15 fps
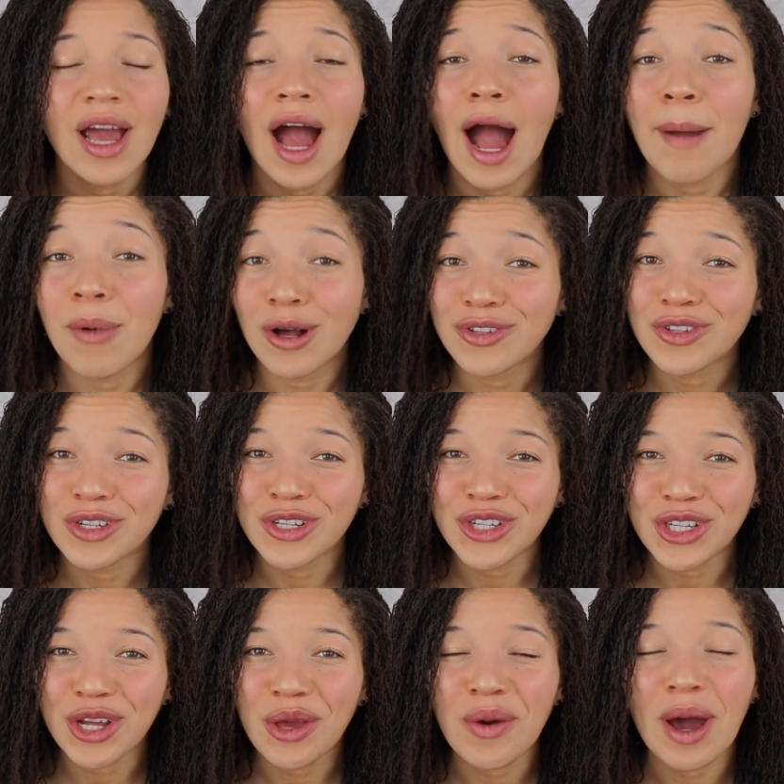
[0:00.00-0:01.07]
I'm also going to
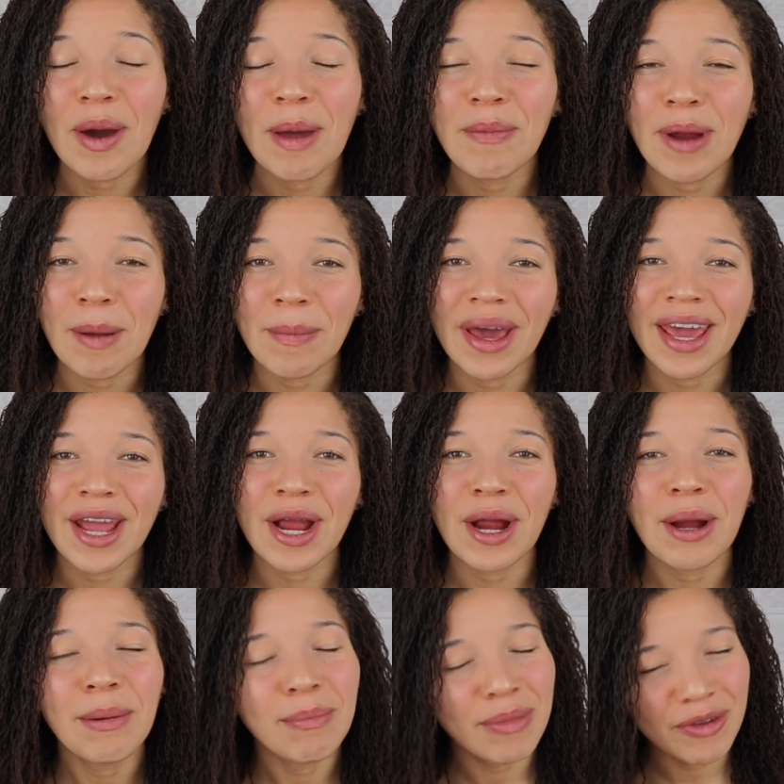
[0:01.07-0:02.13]
show you how I prep my
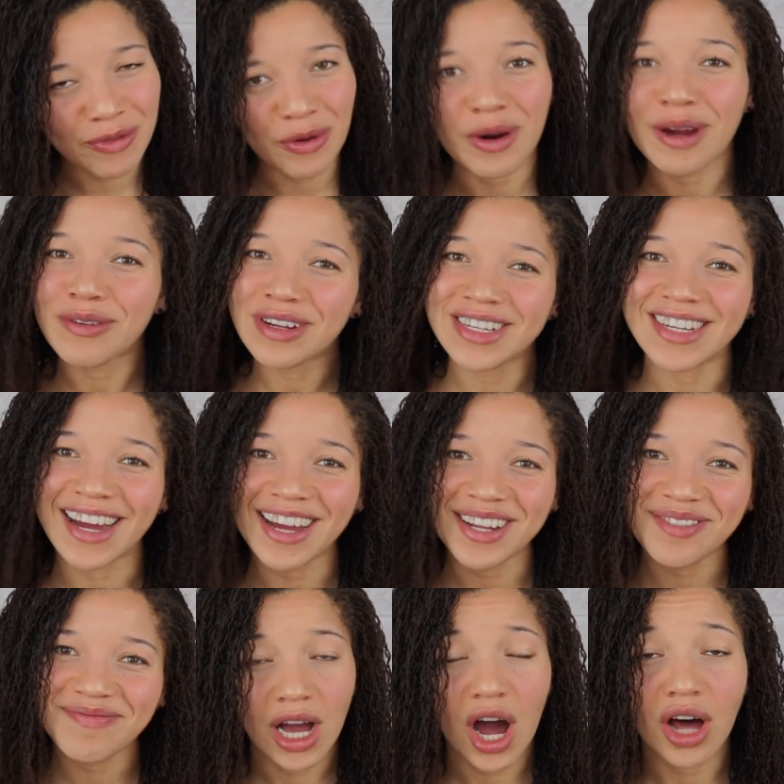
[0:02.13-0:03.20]
hair before I retie.
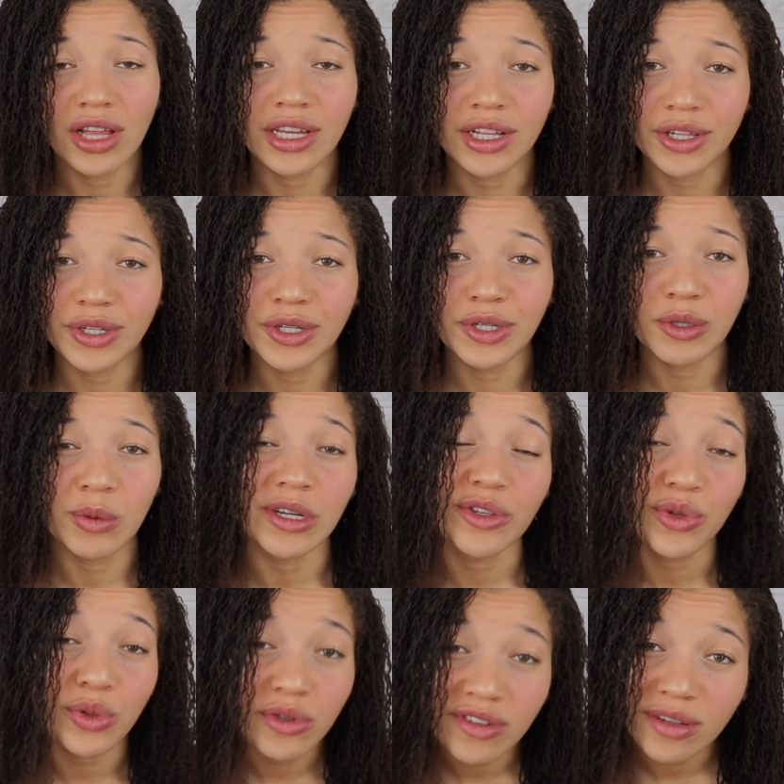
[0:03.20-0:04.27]
I'll include what
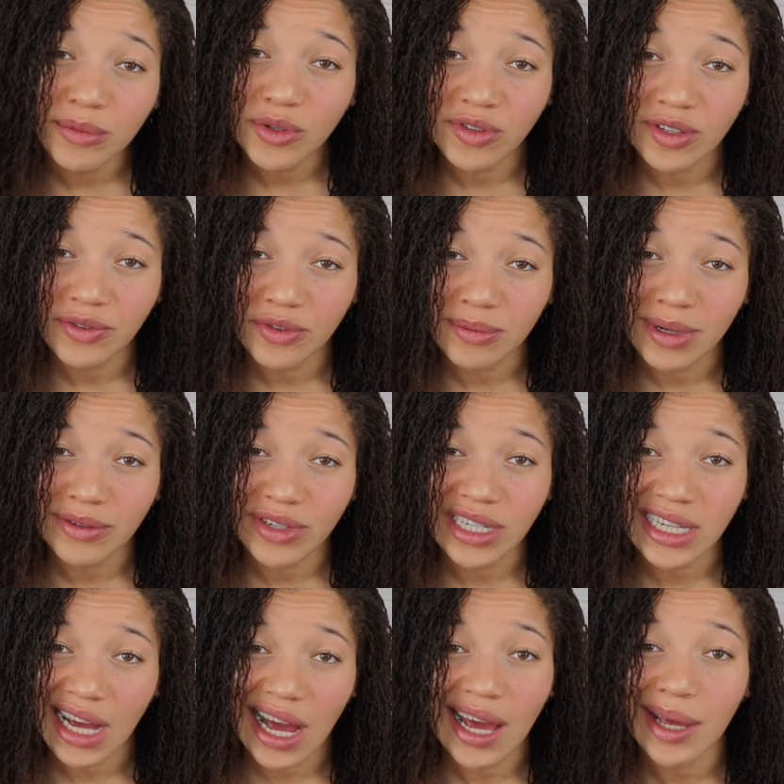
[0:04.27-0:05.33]
tools I'm using for my
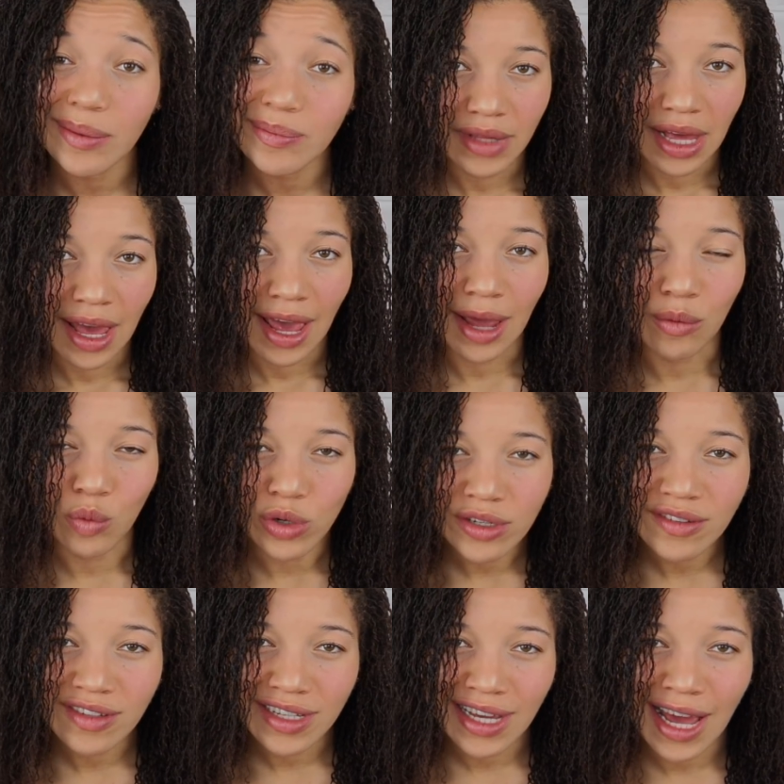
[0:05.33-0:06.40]
retie, and we'll
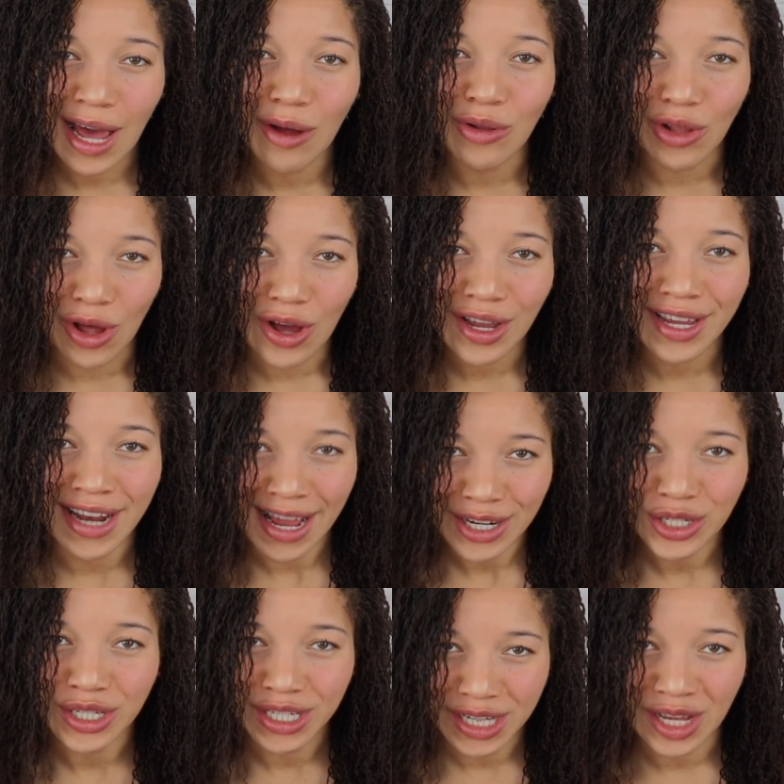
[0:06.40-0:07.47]
see how long it
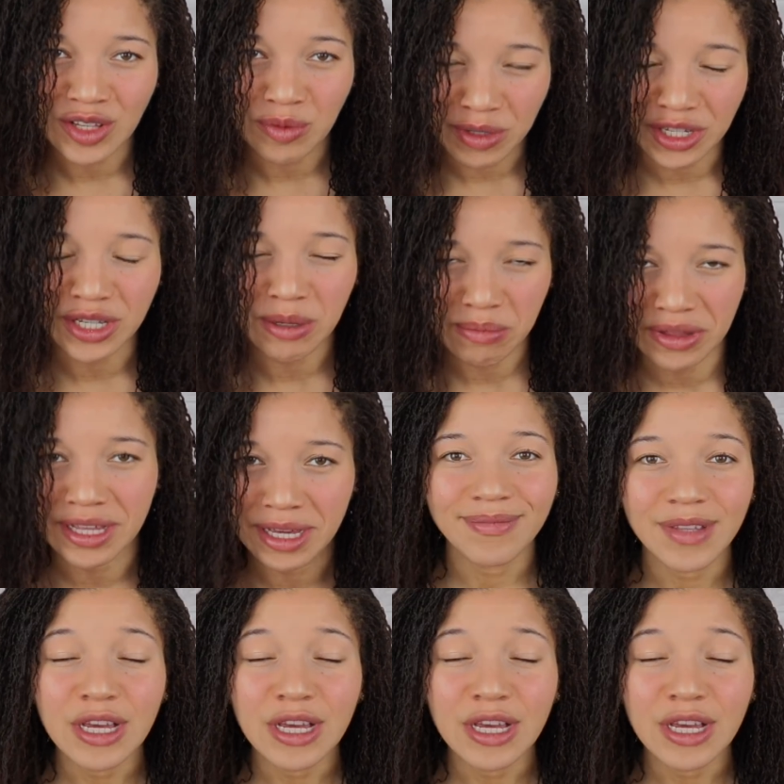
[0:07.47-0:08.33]
actually takes me to complete.